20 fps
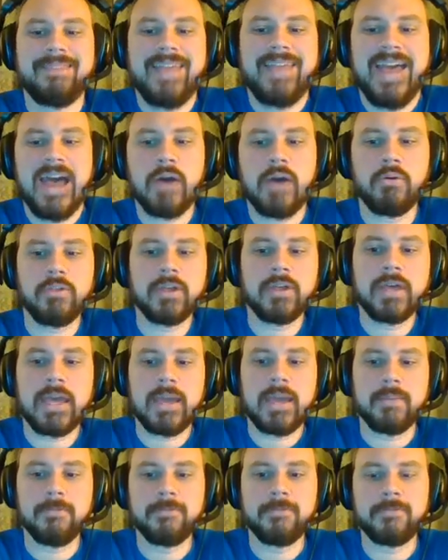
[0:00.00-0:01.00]
how the
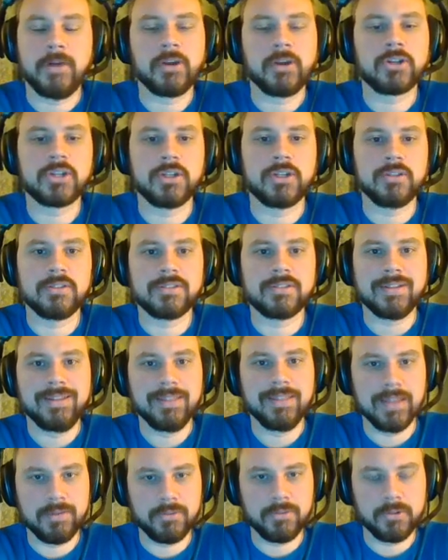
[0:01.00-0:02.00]
game functions
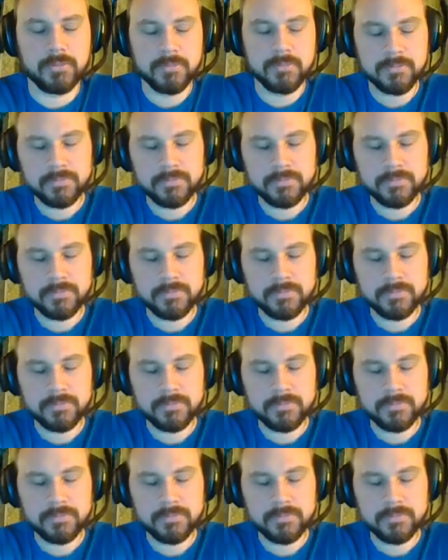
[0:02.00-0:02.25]
level.